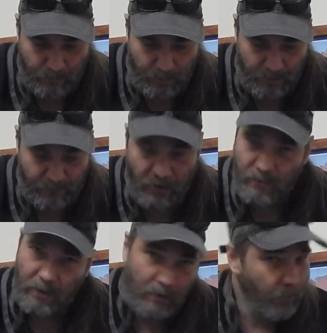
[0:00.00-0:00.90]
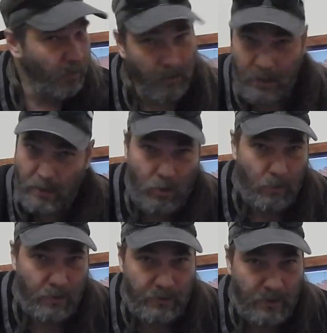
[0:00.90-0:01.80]
But as far as my career, hey,
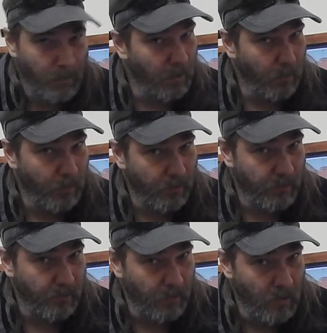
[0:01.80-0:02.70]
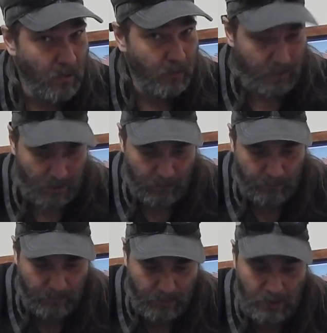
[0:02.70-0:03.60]
hoBROs, I've been a producer a long time.
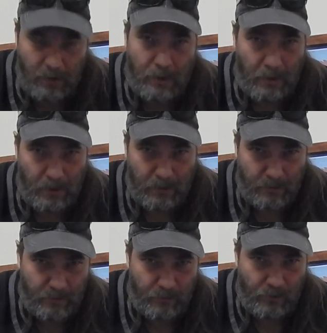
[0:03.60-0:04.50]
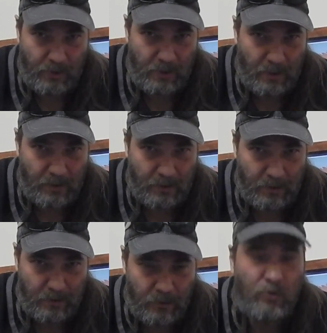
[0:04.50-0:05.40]
I got 2
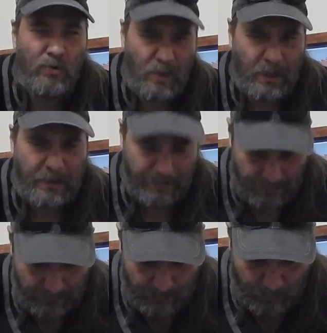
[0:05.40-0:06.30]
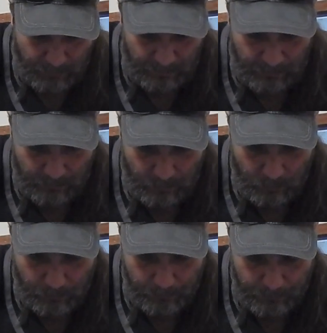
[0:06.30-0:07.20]
decades in this business. So